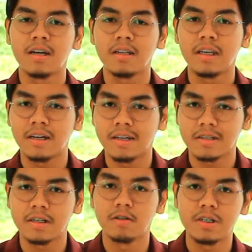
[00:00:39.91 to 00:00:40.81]
they
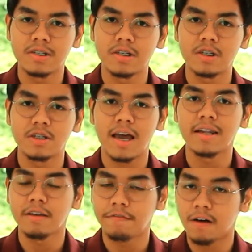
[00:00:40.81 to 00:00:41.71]
conducted a research and
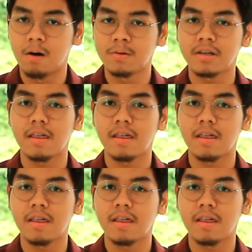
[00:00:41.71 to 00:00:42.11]
they found